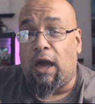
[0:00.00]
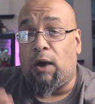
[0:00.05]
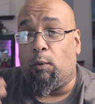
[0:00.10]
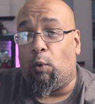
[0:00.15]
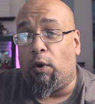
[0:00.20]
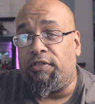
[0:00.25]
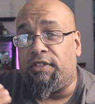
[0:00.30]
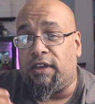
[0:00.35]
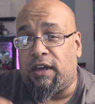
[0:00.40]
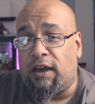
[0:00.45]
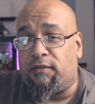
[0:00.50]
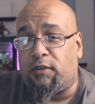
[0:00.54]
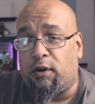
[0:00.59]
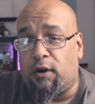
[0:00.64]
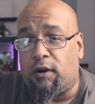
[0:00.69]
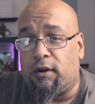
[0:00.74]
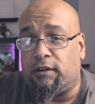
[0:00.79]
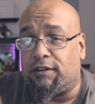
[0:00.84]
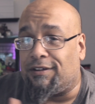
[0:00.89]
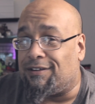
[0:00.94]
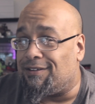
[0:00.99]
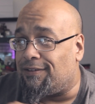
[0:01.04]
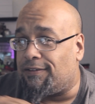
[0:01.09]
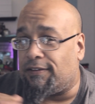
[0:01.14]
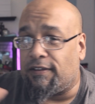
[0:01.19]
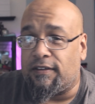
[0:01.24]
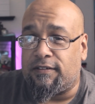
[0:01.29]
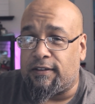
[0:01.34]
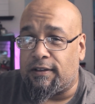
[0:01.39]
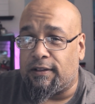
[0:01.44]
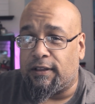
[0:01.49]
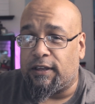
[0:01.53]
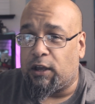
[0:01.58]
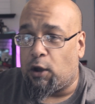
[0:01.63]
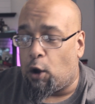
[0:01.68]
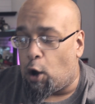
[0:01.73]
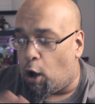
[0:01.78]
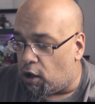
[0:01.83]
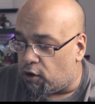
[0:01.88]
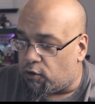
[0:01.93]
And one thing I've heard
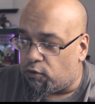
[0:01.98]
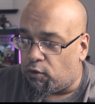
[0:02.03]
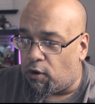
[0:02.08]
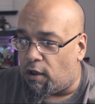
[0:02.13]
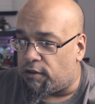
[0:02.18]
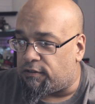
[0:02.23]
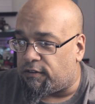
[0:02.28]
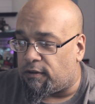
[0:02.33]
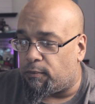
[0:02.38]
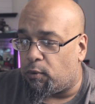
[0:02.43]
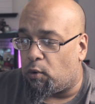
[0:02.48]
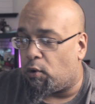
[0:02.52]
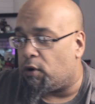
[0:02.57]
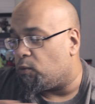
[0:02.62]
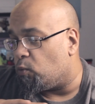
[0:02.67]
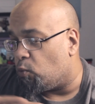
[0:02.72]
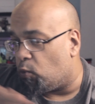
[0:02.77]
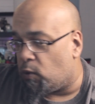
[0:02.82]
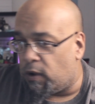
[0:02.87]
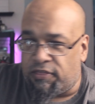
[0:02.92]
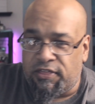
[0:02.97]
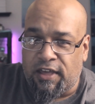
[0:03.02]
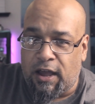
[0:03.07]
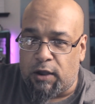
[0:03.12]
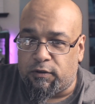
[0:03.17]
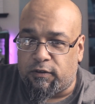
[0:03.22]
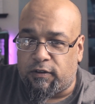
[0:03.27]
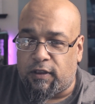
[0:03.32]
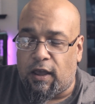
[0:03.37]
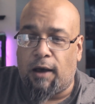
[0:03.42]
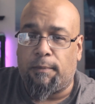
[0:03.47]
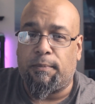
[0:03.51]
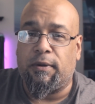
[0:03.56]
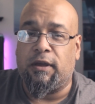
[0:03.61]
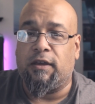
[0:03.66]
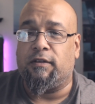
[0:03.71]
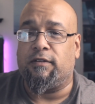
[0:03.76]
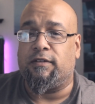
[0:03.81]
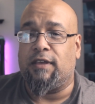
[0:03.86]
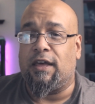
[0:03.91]
consistently across the board without stop
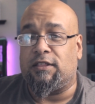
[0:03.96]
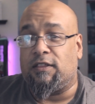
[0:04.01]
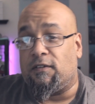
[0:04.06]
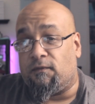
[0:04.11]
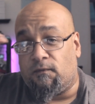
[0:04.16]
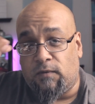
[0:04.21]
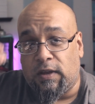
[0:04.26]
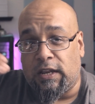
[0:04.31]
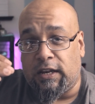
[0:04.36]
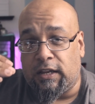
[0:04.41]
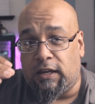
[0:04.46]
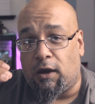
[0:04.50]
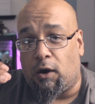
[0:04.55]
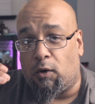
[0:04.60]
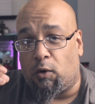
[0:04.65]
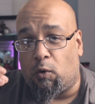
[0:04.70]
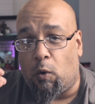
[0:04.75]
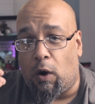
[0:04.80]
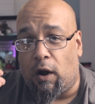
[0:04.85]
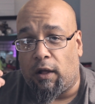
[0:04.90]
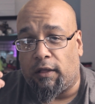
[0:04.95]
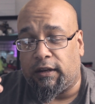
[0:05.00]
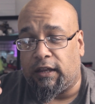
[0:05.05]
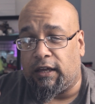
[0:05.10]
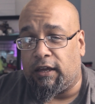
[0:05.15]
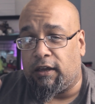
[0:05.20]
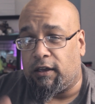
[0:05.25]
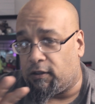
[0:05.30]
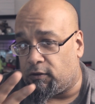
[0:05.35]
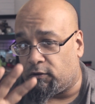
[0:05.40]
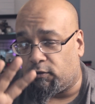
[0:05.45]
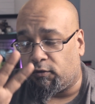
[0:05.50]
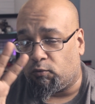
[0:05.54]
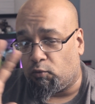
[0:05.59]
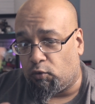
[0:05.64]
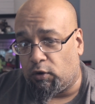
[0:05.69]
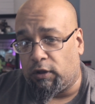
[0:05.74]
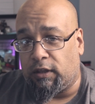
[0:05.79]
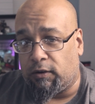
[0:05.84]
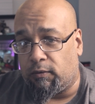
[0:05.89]
is that the video quality is
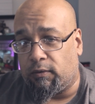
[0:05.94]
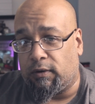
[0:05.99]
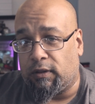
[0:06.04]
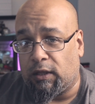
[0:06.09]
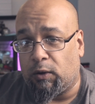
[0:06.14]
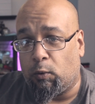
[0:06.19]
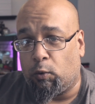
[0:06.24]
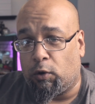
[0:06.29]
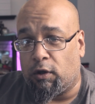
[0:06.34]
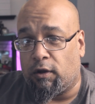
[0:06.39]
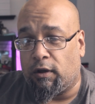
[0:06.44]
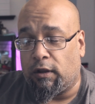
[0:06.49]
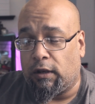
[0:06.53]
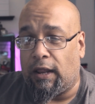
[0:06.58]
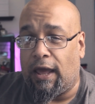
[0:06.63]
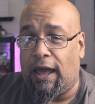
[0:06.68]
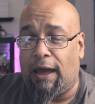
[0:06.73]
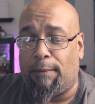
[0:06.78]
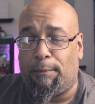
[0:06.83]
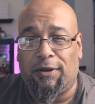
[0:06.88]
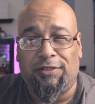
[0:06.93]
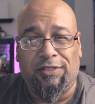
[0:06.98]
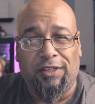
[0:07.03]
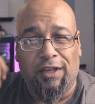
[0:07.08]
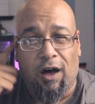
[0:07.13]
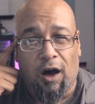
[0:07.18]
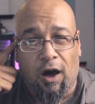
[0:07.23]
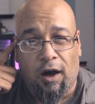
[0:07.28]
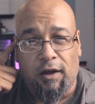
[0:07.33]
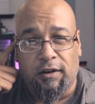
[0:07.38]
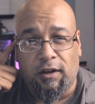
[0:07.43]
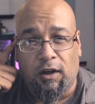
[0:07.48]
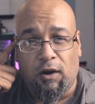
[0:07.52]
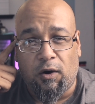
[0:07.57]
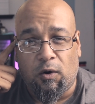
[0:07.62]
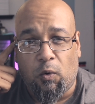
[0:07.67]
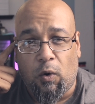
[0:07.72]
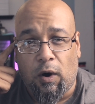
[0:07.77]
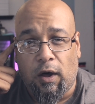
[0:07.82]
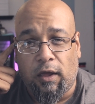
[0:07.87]
really, really good, but the
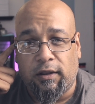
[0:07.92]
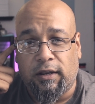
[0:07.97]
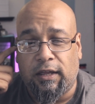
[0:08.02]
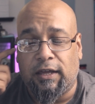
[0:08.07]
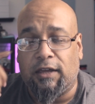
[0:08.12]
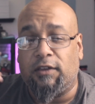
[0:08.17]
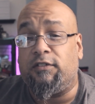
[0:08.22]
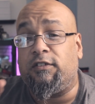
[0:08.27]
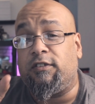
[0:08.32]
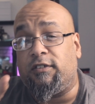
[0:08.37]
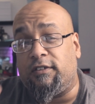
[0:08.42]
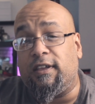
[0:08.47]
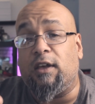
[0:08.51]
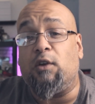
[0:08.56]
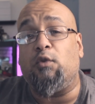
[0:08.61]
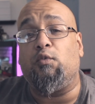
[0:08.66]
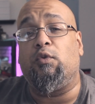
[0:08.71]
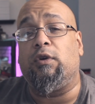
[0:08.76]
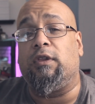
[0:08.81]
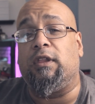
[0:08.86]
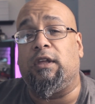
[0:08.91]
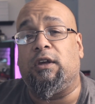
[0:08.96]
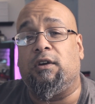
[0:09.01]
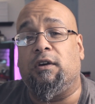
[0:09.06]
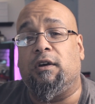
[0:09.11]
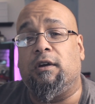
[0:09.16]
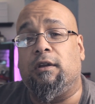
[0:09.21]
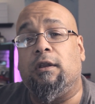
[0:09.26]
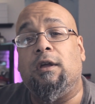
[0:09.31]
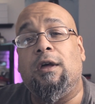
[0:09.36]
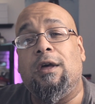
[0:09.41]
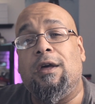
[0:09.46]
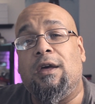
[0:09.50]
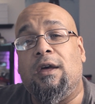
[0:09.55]
audio quality is still really good,